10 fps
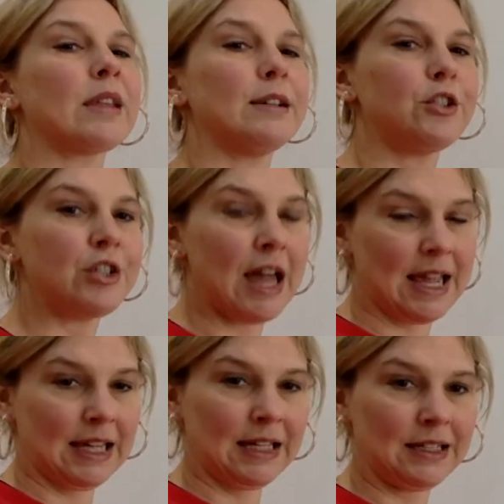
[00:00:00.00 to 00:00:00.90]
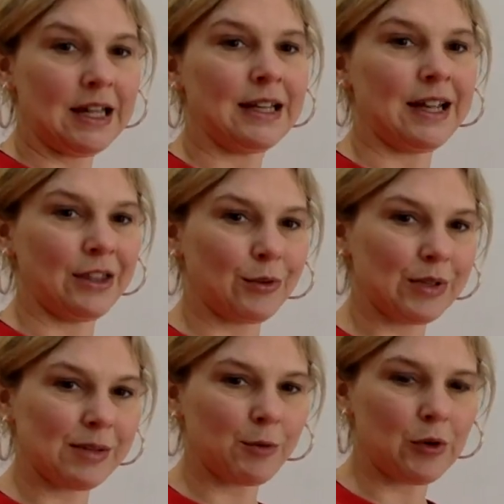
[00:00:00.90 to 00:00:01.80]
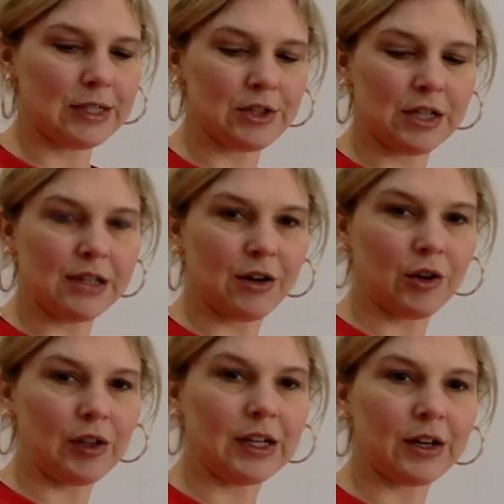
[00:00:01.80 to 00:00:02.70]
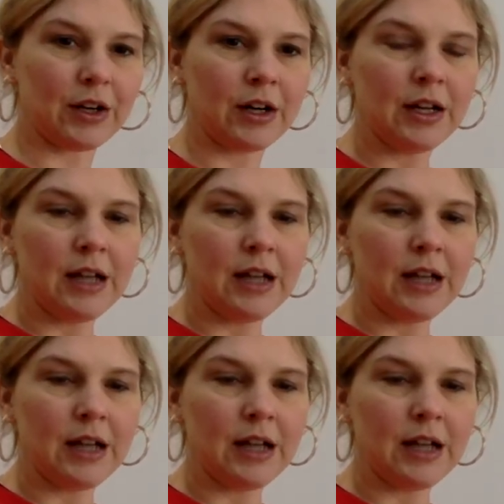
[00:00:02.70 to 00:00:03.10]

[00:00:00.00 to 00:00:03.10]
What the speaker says: shade, I know there were some questions earlier